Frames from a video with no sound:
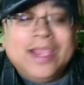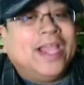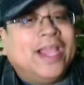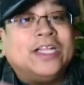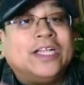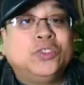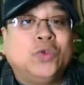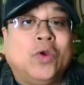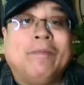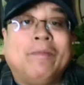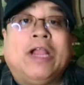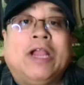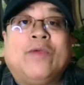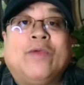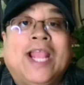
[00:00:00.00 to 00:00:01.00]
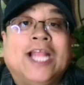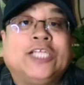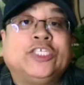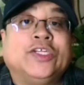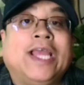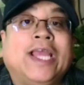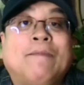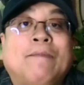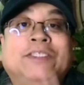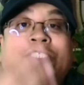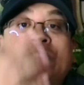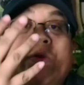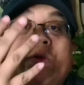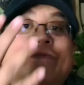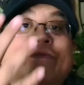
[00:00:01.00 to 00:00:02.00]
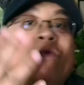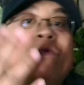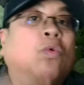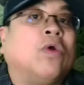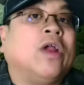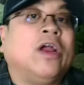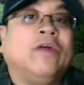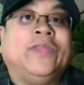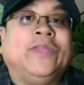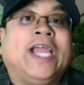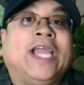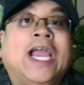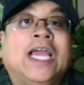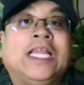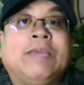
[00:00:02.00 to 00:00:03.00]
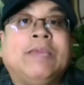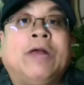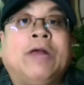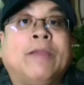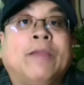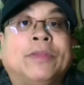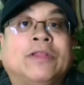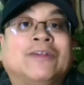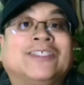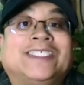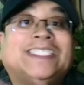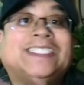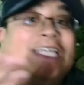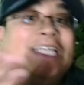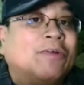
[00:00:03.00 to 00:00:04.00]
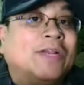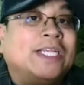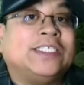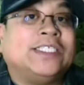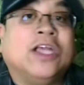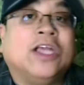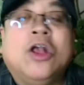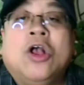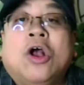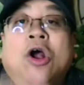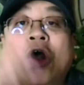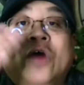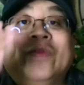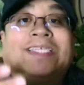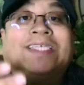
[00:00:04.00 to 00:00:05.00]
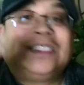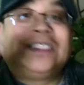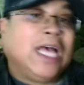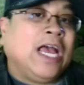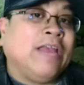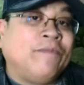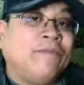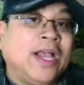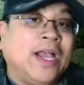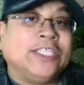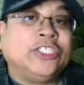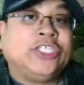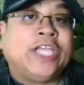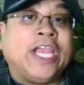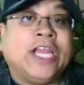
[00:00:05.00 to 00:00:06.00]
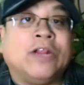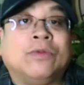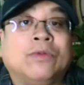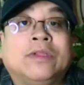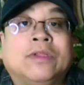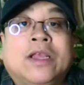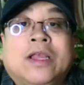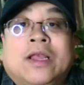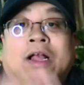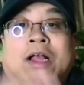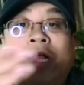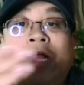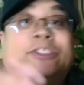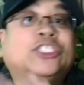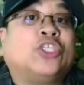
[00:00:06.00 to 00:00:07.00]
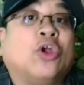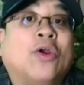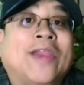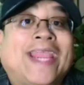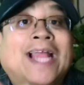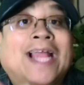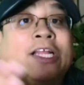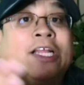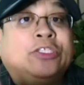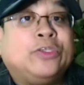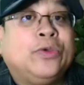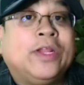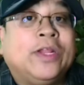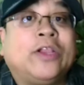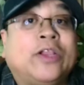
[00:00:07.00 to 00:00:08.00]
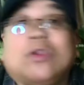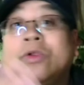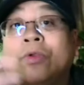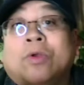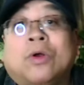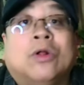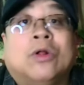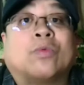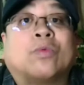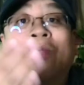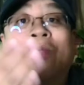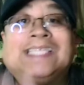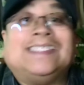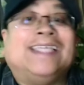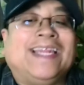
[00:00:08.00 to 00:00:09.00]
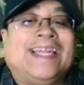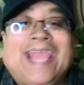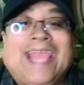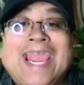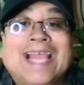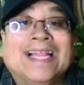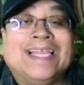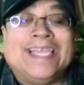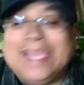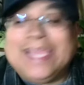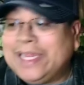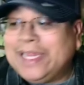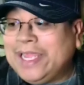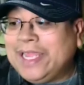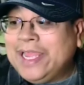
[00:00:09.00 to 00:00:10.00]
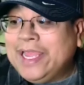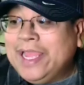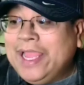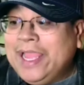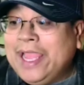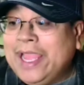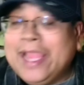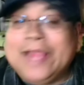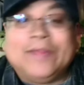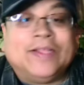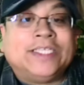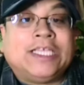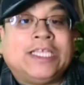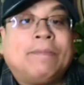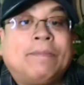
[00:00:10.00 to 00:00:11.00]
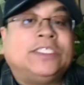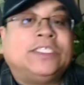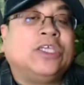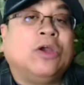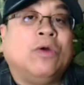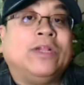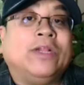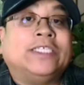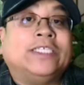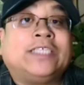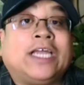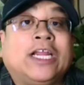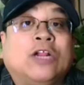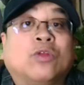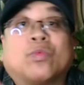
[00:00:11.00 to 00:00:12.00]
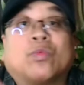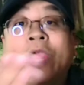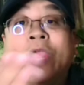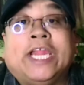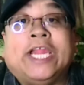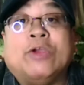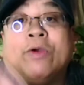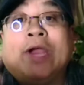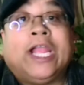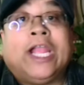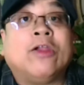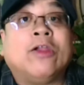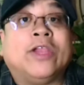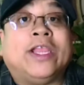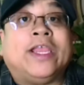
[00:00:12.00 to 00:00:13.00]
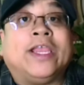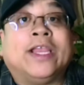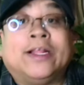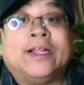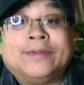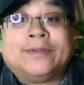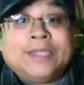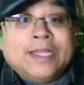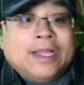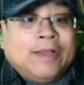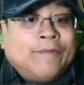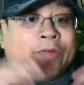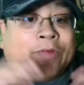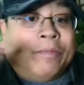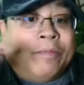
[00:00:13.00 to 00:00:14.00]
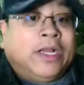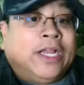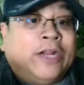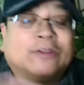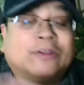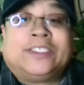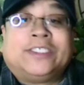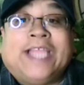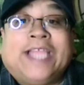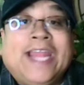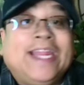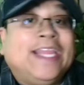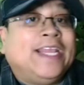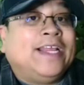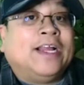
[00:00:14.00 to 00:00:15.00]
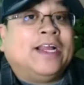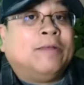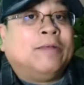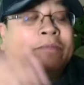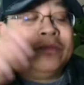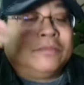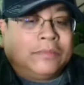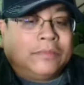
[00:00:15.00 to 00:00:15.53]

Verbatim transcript: and enjoy my reaction to episode four of the highly popular series on the Sci-Fi channel um, starring Alan Tudyk called Resident Alien. And this episode is titled Radio Harry, and from my understanding, um,